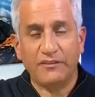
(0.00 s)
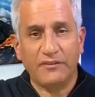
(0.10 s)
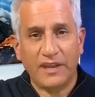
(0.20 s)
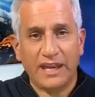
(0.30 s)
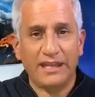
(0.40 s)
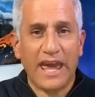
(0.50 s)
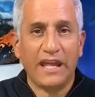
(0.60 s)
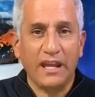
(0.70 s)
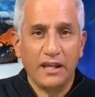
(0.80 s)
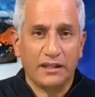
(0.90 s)
They've taken
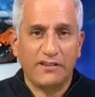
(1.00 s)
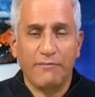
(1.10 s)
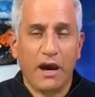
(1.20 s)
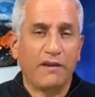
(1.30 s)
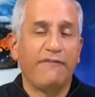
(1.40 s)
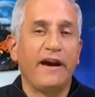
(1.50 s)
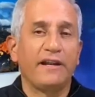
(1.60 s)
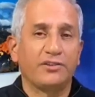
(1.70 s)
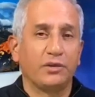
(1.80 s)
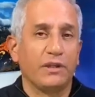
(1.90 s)
that, they've modified
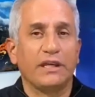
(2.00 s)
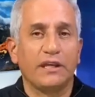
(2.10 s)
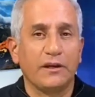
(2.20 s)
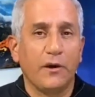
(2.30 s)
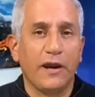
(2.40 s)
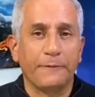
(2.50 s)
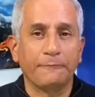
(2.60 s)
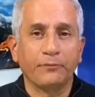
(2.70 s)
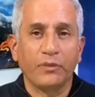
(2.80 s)
it so they can go ahead,